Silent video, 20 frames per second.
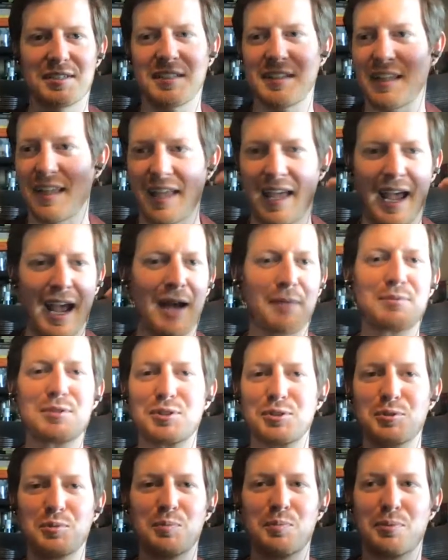the
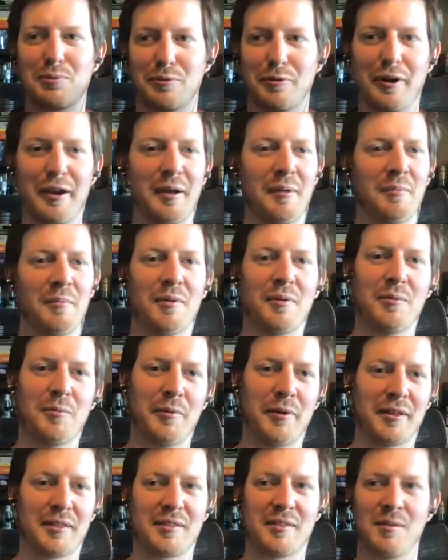absolute brim
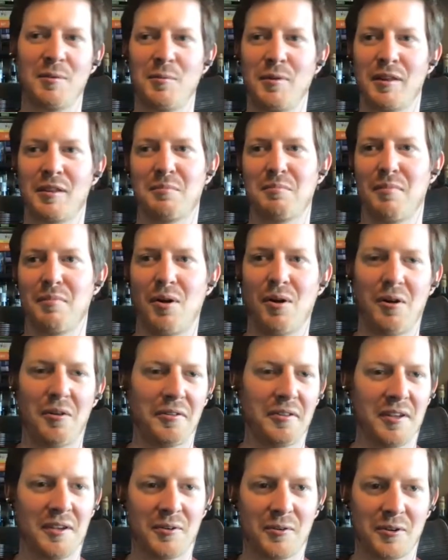with
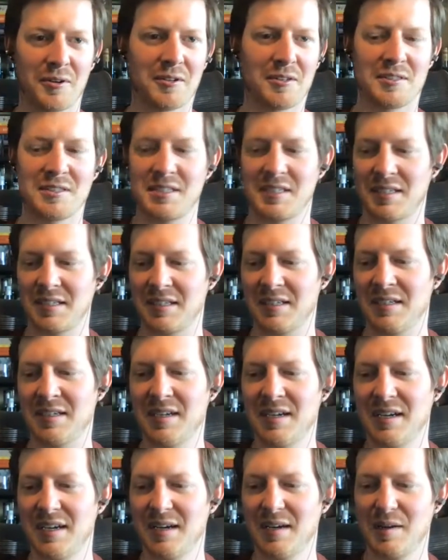malt in order to
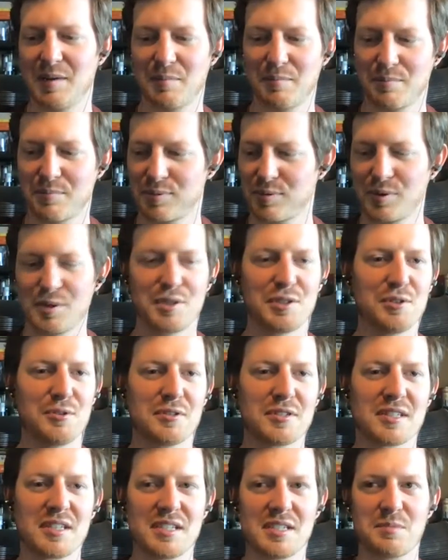
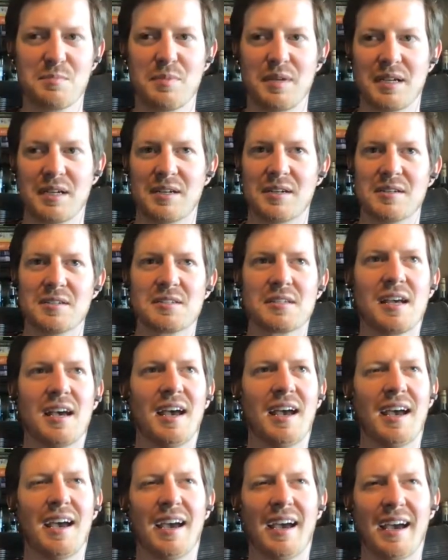produce these beers.
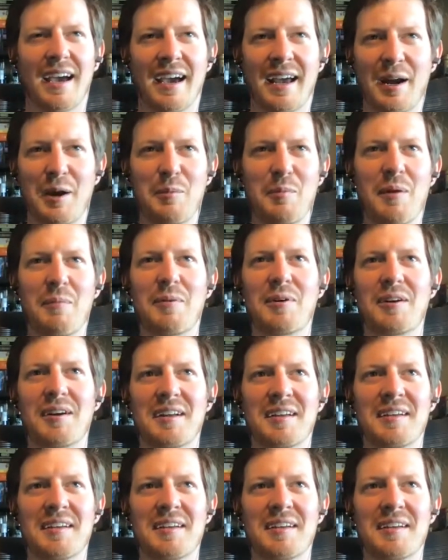And I remember